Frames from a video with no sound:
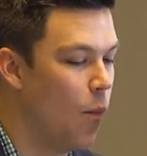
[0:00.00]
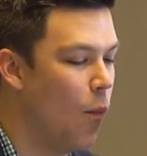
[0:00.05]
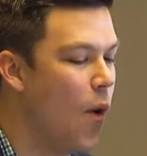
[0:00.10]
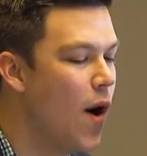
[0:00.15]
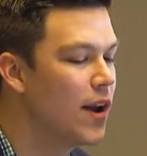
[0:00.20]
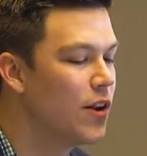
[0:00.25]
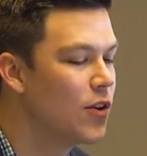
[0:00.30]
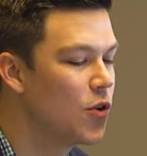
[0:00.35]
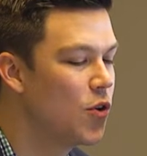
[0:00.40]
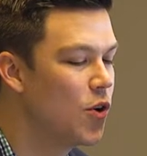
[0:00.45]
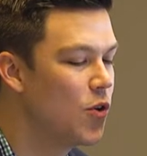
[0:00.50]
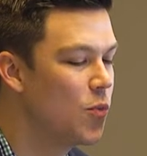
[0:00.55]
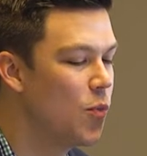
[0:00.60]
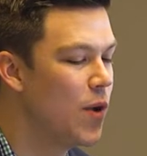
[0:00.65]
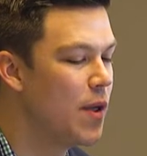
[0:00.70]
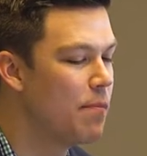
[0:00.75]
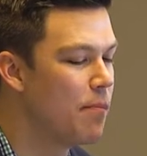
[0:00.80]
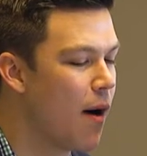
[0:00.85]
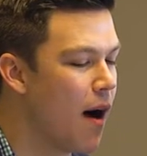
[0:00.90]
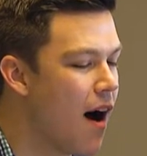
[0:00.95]
What could
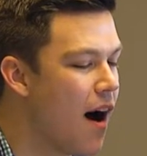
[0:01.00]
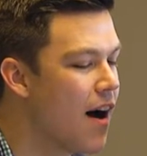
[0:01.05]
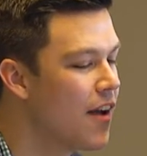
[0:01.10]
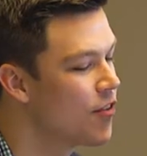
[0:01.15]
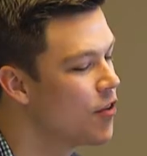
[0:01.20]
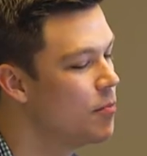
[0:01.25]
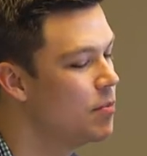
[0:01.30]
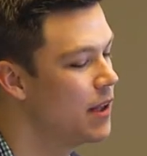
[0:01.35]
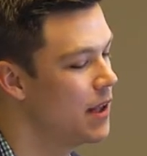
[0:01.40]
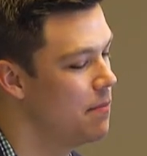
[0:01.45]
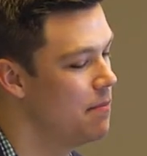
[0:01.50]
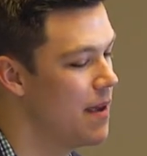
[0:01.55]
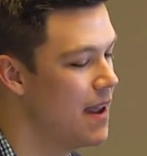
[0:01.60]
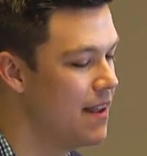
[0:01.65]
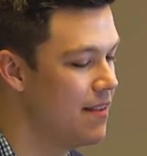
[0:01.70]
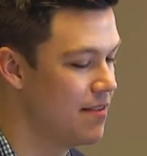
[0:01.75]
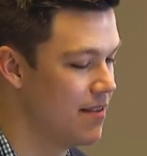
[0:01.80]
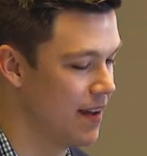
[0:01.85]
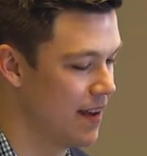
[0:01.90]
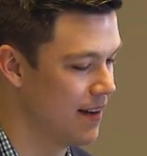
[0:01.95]
we possibly
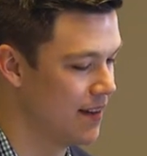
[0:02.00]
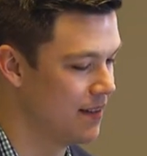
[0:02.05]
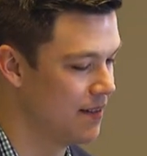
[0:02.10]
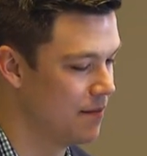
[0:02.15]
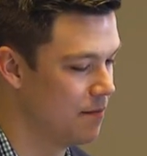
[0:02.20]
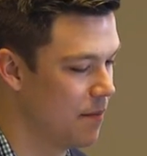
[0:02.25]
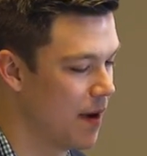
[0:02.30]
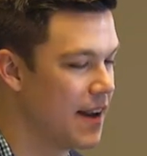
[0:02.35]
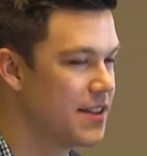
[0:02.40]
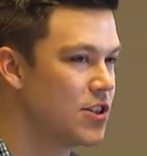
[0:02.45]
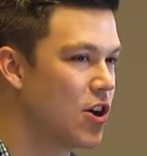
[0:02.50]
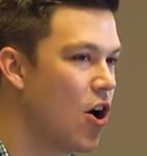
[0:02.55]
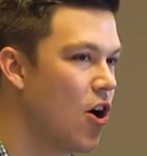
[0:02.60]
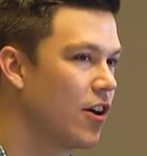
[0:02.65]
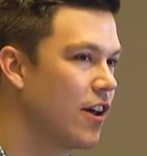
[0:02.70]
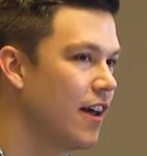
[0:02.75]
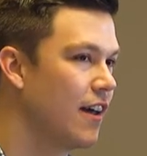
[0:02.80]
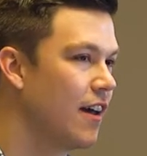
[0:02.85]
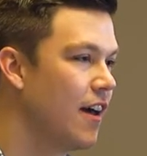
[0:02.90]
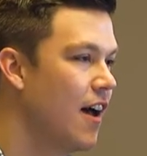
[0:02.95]
mean then by
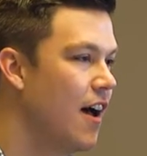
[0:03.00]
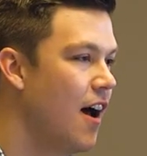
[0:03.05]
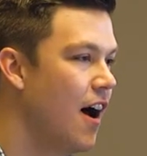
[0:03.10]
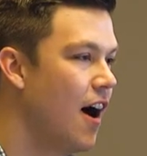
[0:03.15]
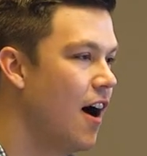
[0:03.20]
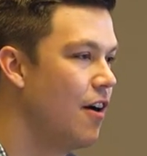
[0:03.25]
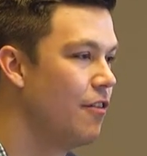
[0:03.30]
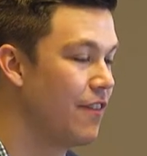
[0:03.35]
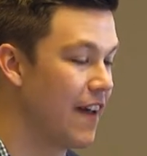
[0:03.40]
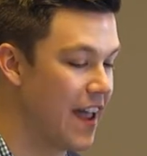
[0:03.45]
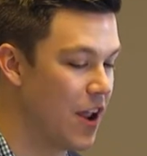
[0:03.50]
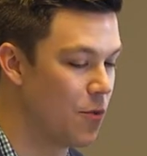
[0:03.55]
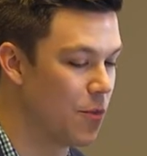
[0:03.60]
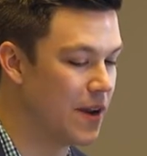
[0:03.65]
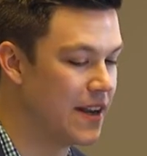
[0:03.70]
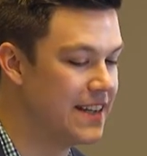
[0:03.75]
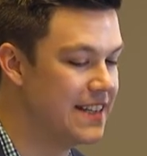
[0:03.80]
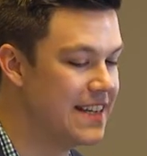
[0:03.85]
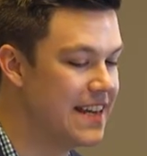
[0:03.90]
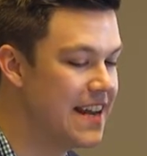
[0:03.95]
talking of a
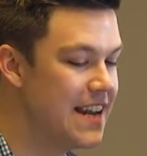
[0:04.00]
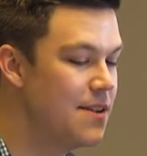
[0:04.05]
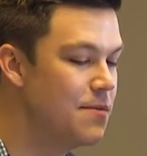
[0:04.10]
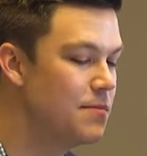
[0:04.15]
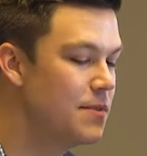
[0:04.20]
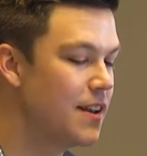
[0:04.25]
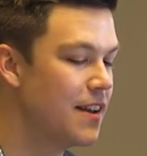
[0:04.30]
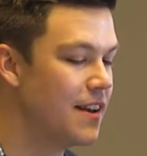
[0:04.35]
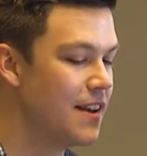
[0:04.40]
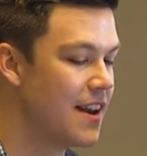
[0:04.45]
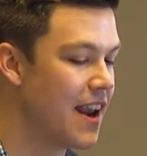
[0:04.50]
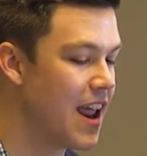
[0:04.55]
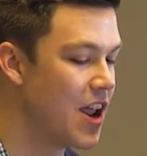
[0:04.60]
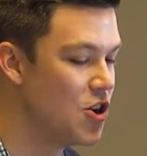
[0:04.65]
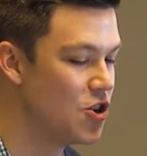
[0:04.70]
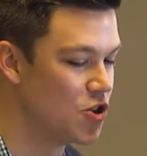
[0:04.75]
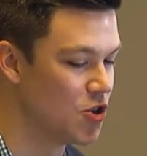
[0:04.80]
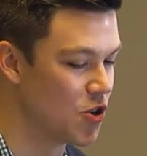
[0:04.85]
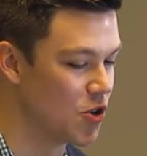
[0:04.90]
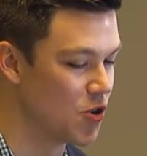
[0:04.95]
redeemed
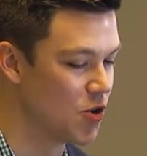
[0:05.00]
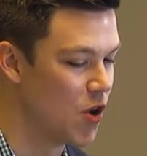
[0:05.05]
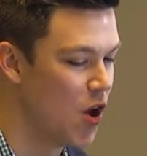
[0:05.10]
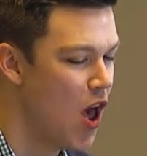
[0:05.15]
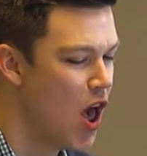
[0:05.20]
nation?